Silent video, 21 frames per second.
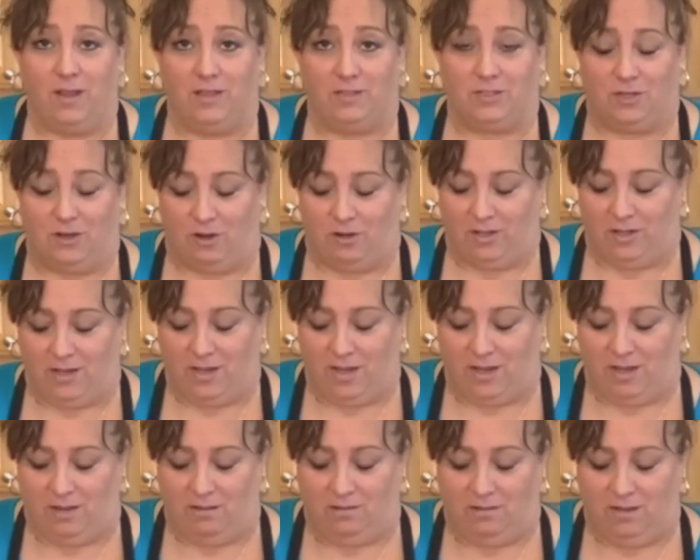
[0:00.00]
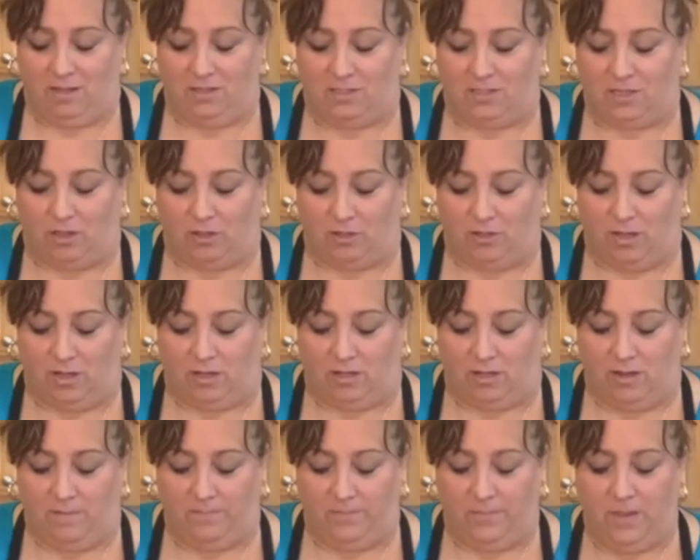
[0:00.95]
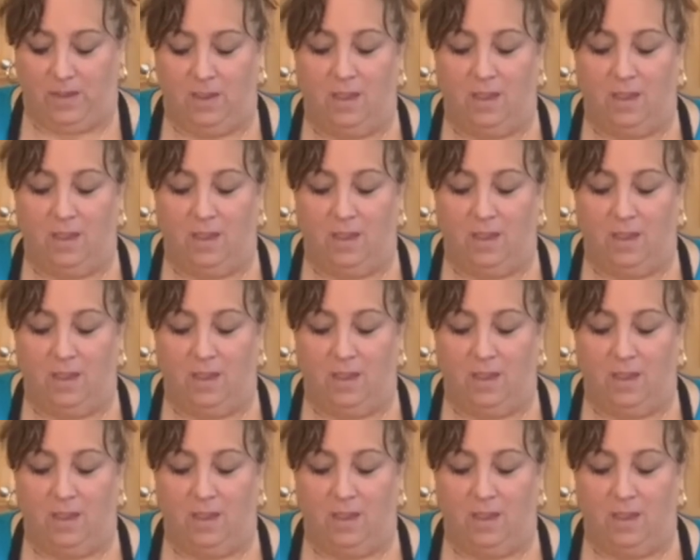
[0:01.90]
has garlic in it in southern Italy,